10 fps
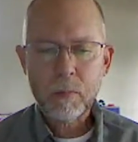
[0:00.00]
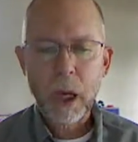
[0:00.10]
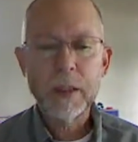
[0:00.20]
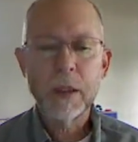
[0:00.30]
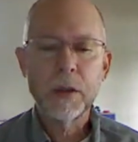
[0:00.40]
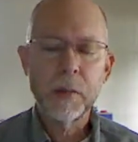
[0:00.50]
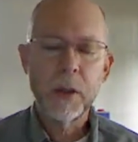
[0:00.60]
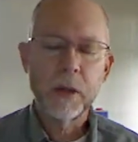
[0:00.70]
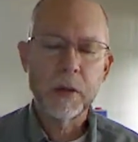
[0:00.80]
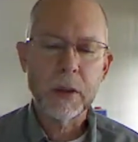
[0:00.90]
I saw Jimi
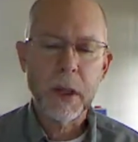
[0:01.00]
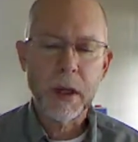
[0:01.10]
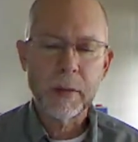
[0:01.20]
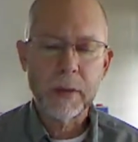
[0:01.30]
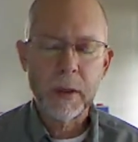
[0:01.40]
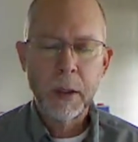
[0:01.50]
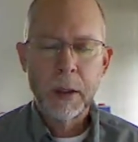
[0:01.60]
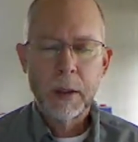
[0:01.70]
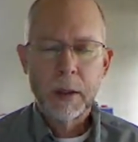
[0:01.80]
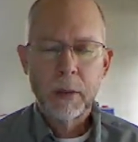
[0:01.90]
Hendrix live.
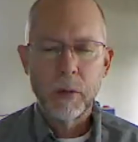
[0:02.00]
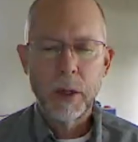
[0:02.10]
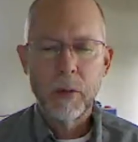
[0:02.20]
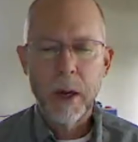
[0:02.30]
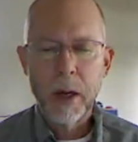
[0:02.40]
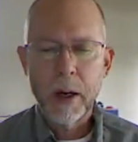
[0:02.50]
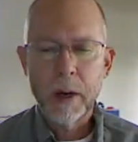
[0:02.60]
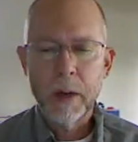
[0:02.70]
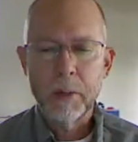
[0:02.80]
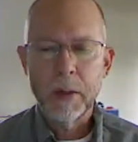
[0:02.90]
Really my
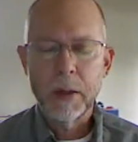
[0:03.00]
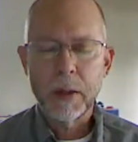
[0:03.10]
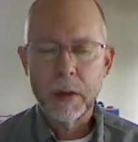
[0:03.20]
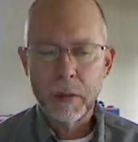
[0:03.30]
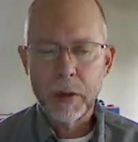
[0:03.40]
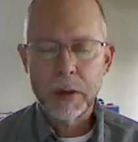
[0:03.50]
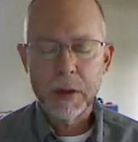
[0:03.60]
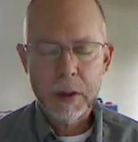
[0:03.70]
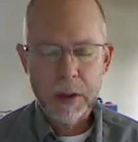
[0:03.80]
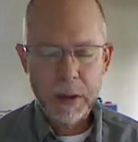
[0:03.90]
era, but the reason
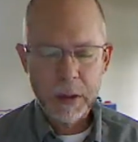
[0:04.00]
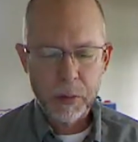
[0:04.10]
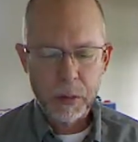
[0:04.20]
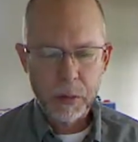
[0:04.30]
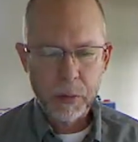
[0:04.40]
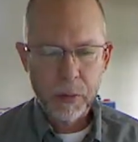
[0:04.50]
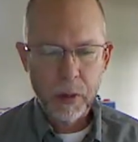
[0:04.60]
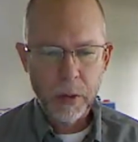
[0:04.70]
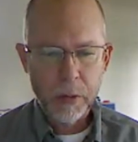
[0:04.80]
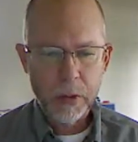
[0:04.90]
the 60s were so
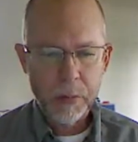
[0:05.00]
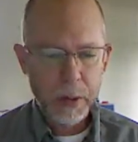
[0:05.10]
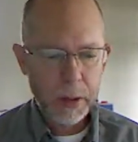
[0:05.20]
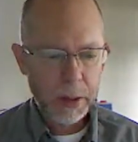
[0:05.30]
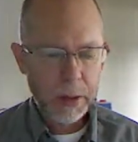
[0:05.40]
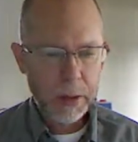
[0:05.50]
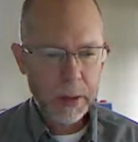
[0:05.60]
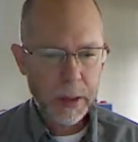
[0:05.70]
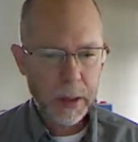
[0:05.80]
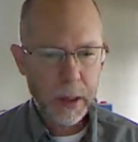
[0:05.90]
important is
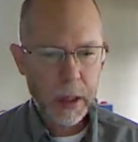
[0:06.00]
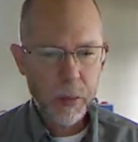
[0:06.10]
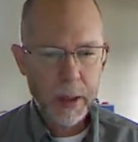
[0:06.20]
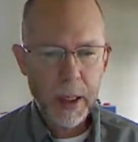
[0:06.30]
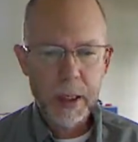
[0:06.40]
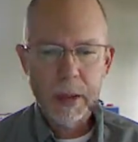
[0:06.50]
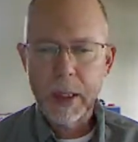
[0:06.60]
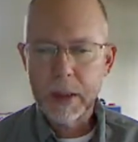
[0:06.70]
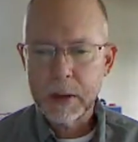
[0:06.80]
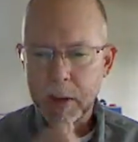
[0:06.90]
because, and we can't
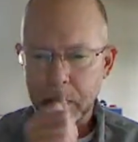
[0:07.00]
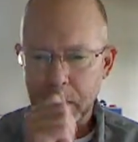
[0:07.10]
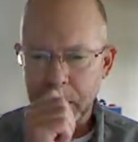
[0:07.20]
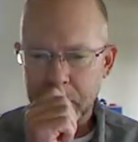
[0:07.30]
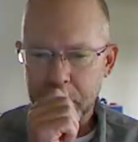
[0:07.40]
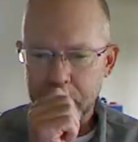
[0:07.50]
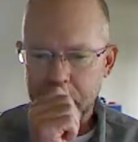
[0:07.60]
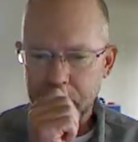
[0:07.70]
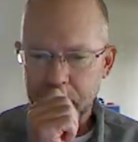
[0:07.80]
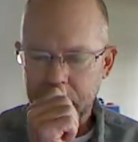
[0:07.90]
dance around the issues
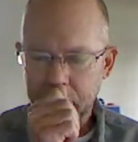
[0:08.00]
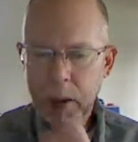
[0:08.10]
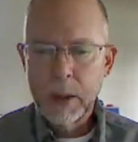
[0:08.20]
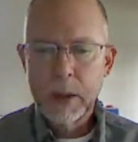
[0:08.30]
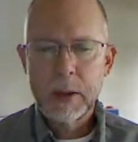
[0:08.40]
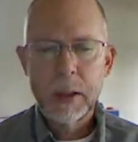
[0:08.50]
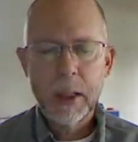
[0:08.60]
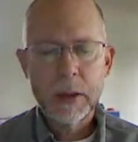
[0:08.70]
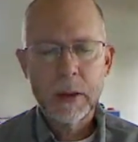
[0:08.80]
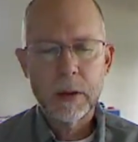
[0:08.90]
of
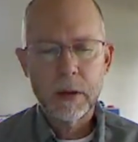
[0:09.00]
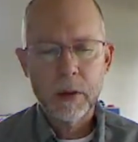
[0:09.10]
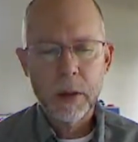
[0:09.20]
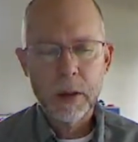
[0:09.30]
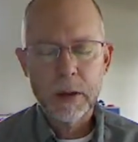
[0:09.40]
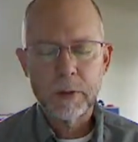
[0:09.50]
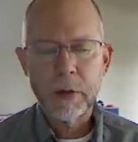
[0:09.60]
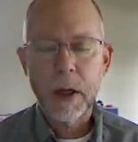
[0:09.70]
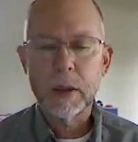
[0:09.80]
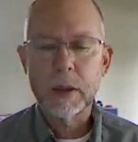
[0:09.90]
sex and drugs and
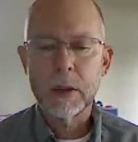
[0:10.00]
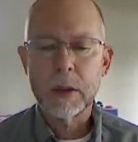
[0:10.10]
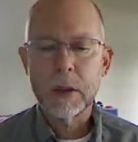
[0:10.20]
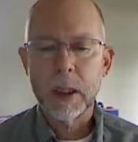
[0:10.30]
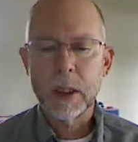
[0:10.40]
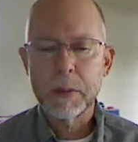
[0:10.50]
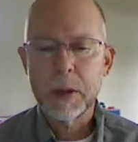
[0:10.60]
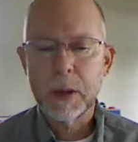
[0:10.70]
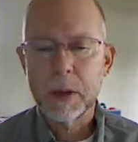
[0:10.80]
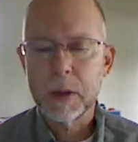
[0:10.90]
violence in this class
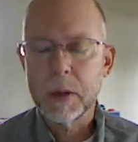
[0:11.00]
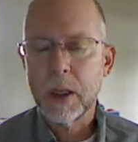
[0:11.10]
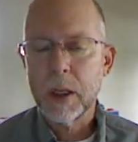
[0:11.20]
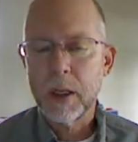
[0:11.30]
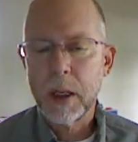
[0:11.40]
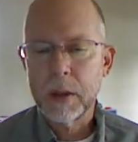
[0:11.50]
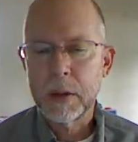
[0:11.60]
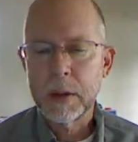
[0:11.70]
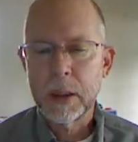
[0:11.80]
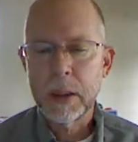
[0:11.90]
because there's a lot of that in
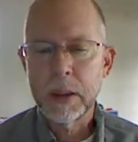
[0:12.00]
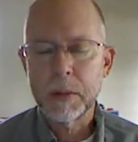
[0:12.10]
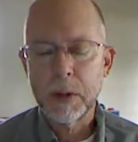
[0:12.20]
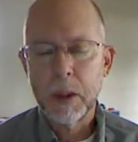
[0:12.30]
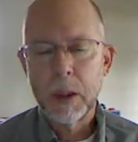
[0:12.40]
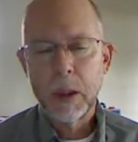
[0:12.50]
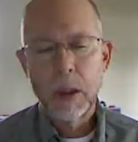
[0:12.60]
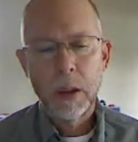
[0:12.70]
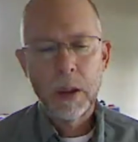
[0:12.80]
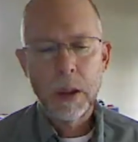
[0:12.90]
this class, but
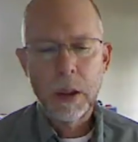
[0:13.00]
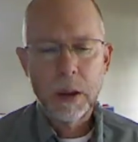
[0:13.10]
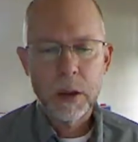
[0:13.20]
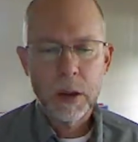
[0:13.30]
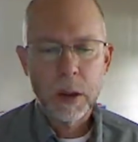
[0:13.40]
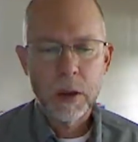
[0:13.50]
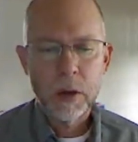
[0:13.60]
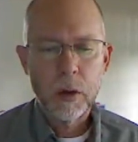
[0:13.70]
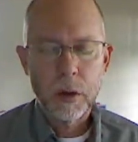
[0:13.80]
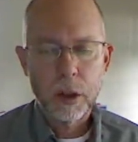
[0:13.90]
the
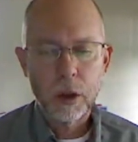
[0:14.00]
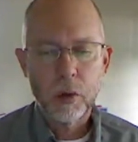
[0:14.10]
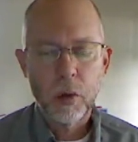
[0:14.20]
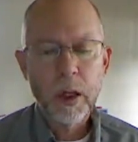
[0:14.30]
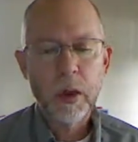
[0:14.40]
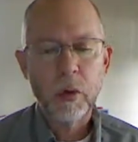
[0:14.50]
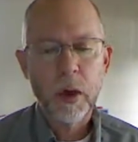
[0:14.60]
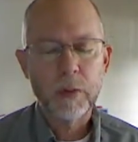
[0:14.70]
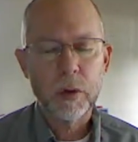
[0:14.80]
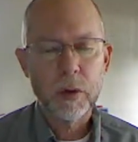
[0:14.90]
drug
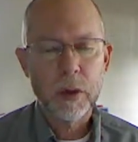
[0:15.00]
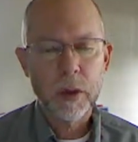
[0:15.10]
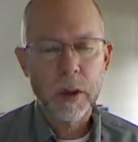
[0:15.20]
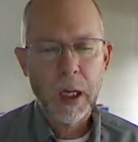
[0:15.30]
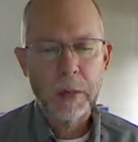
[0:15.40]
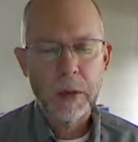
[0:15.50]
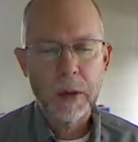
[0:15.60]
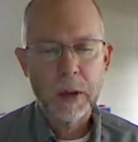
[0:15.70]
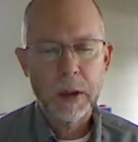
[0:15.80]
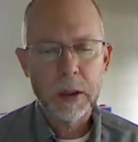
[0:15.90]
revolution that happened in
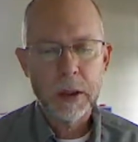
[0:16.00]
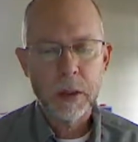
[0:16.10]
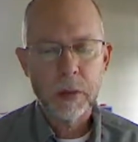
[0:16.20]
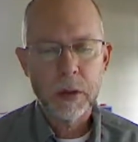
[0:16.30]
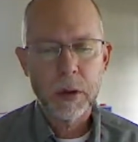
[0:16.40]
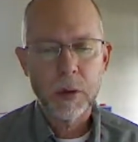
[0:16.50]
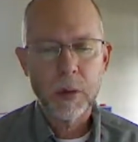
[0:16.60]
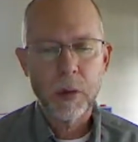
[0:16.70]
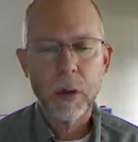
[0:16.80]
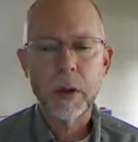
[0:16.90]
the 60s was so
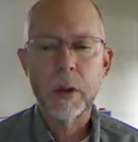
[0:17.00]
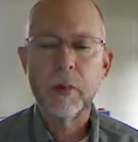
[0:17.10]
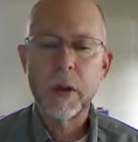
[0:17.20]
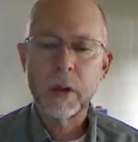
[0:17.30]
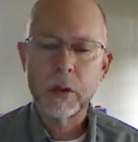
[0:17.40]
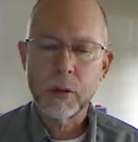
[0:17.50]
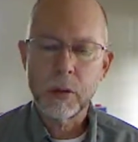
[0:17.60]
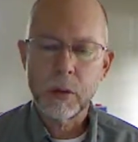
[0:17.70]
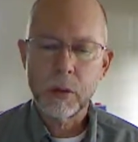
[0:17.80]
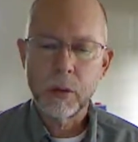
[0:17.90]
important, and the Beatles were
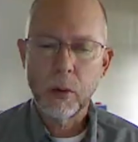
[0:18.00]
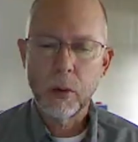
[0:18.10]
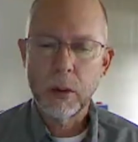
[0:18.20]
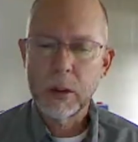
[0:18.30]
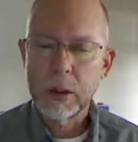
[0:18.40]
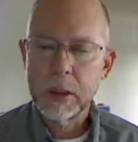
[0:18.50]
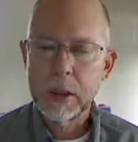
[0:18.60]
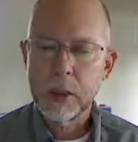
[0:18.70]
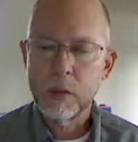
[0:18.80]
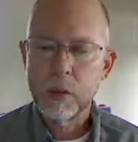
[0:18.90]
so important, and the
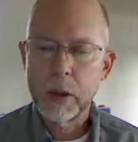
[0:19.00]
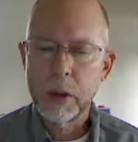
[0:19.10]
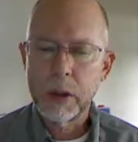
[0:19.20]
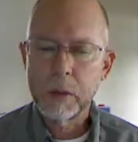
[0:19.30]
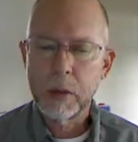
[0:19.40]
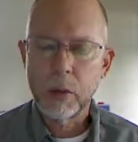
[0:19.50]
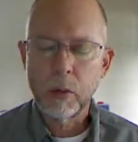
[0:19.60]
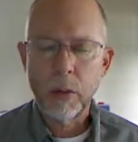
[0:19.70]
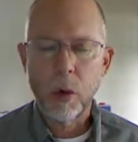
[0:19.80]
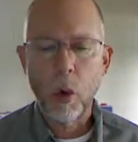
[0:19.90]
60s really exploded
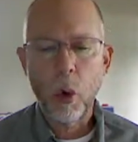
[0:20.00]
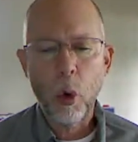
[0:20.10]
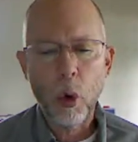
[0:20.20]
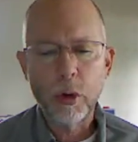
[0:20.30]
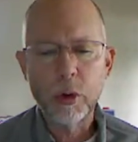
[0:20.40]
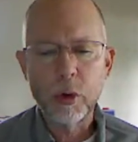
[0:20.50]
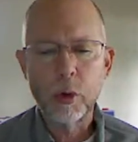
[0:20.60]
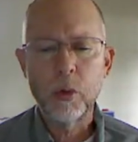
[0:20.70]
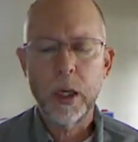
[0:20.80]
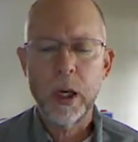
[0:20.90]
with a whole
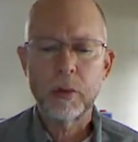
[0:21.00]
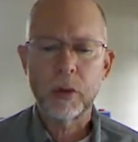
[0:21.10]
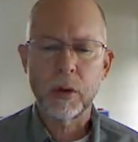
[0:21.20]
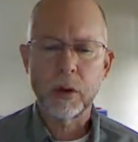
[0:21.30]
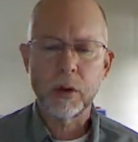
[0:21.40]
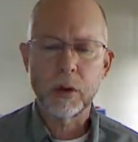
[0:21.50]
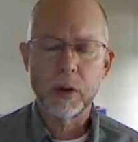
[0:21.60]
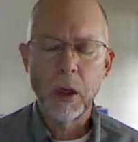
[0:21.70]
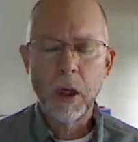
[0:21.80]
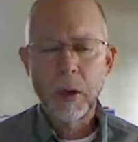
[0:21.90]
new
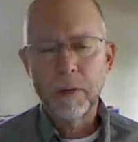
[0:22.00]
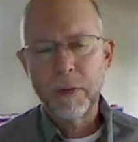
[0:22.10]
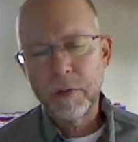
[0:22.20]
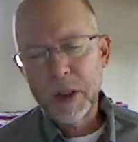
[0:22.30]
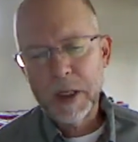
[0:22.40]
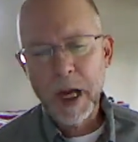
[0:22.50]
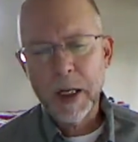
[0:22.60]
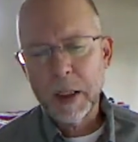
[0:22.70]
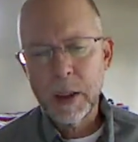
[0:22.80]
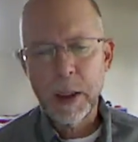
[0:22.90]
counterculture. The 50s got
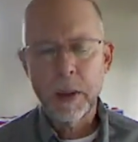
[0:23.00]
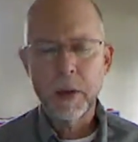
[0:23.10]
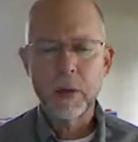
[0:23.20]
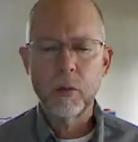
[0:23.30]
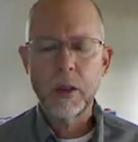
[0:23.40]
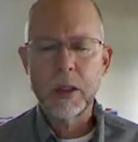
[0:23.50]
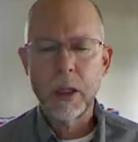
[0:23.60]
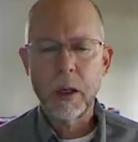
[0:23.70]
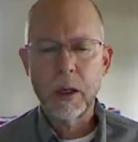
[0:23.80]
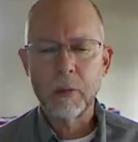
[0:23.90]
it in gear, really
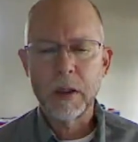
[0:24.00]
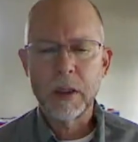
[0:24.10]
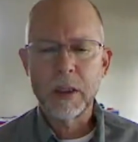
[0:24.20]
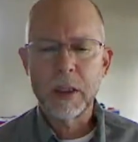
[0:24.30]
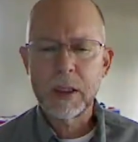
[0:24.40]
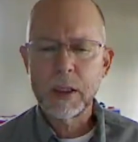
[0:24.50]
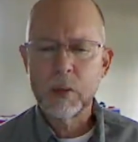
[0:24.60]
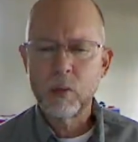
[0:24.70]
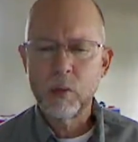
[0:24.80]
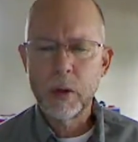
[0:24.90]
started it, but the
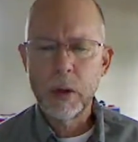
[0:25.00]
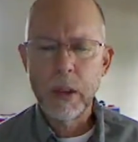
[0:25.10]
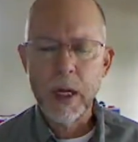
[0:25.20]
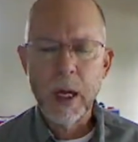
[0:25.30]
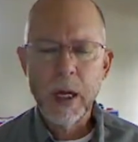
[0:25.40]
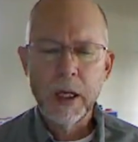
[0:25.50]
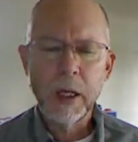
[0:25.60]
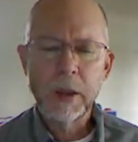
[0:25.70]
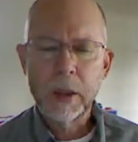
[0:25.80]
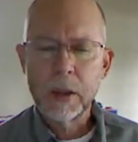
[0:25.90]
60s really
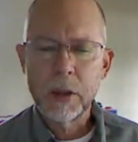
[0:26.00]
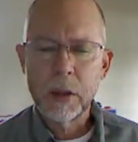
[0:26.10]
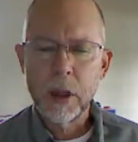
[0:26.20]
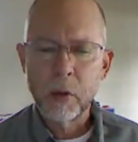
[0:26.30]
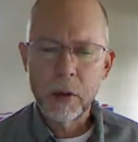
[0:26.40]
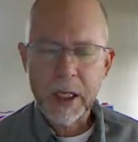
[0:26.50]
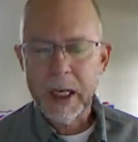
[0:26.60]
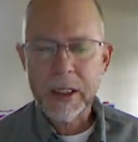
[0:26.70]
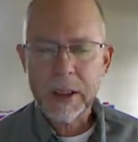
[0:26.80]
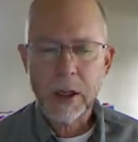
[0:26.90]
kicked it into gear, really
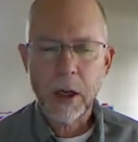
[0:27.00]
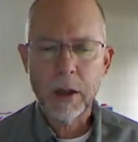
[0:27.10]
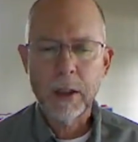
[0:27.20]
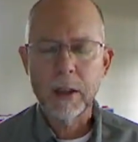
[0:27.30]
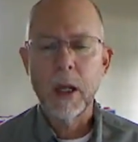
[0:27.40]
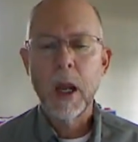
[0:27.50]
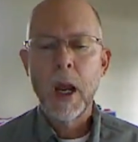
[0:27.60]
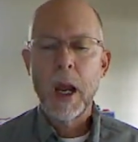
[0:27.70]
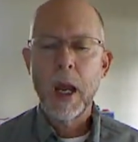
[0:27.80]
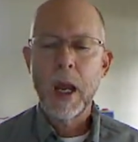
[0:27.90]
kick-started it,
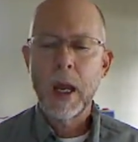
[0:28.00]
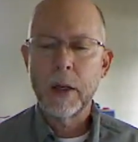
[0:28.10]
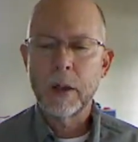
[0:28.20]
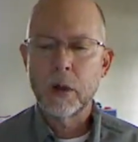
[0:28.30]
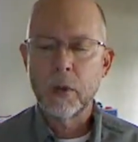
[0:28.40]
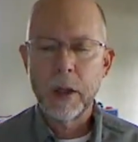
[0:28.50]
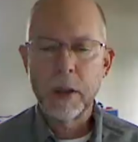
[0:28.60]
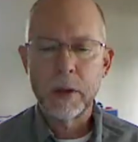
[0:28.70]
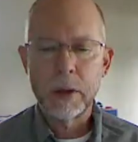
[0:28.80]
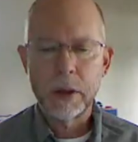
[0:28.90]
and
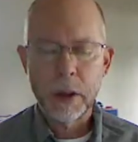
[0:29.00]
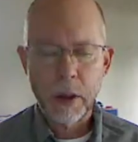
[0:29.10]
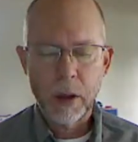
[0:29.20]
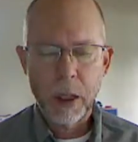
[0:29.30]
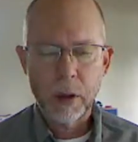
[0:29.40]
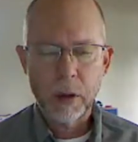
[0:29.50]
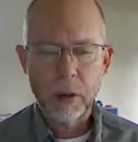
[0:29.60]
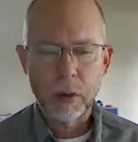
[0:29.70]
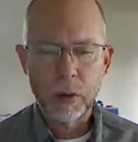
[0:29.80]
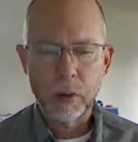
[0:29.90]
created this entire
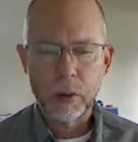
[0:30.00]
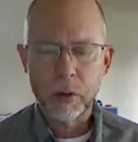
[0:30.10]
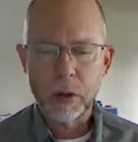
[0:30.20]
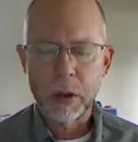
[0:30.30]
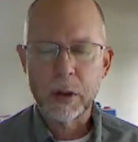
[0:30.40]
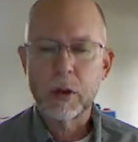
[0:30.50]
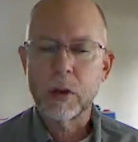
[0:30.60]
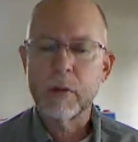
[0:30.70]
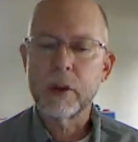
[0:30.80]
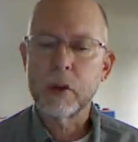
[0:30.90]
counterculture, which we're still
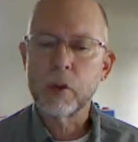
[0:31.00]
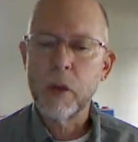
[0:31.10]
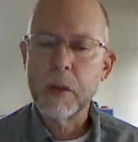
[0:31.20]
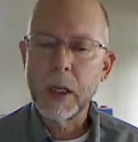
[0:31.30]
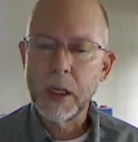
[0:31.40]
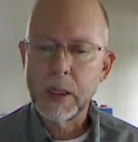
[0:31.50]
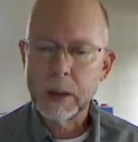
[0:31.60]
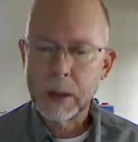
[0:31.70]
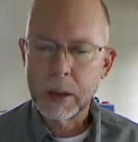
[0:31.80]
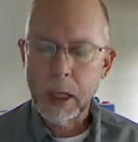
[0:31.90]
sort of swimming
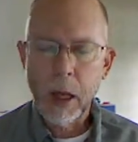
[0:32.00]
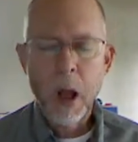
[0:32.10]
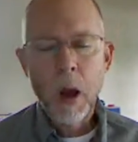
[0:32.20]
in today.